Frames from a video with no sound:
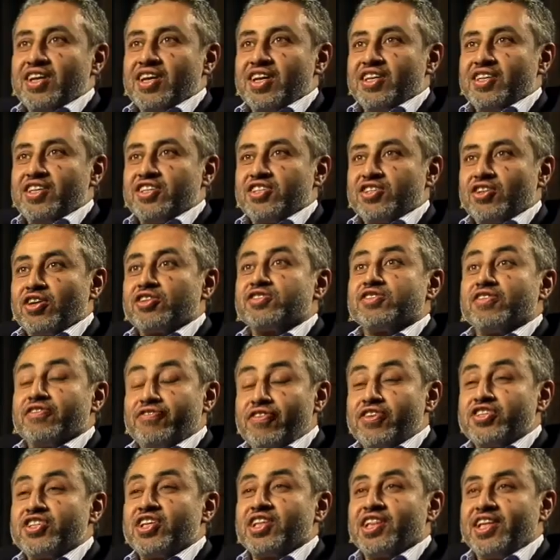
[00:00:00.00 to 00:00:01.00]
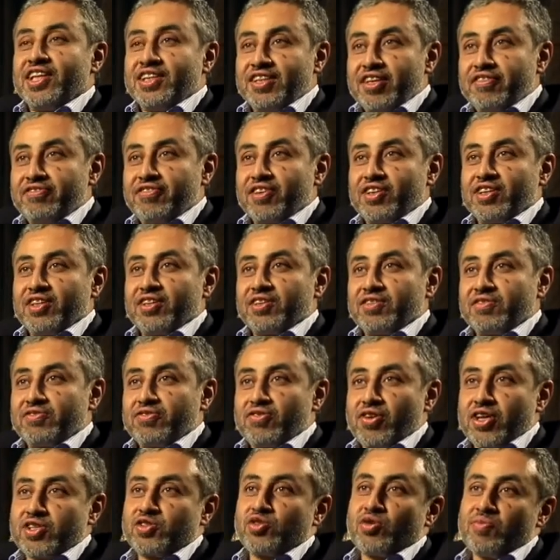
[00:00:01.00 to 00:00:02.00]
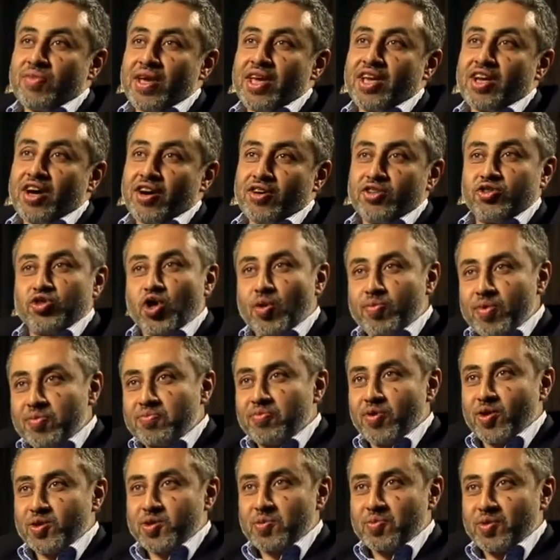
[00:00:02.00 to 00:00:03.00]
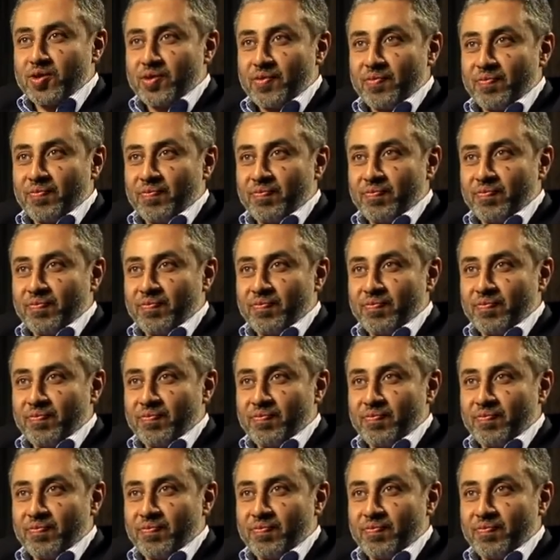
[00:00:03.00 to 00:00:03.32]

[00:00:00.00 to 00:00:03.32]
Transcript: it is not sufficiently difficult for us to make our job impossible.